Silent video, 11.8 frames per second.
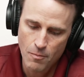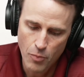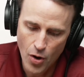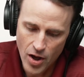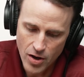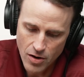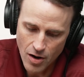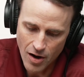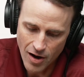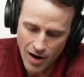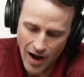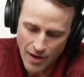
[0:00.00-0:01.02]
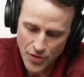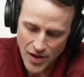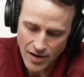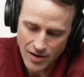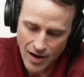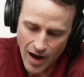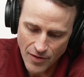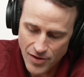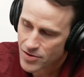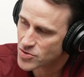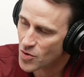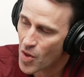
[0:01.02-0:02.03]
But I think
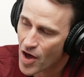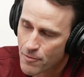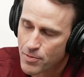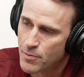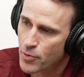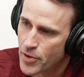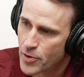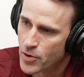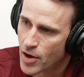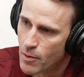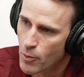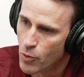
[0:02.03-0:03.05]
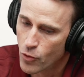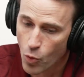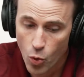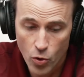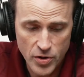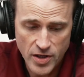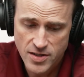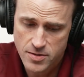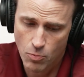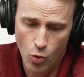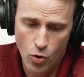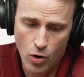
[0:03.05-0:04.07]
there's a lot of people that are capable. The world
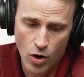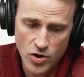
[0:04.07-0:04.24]
needs more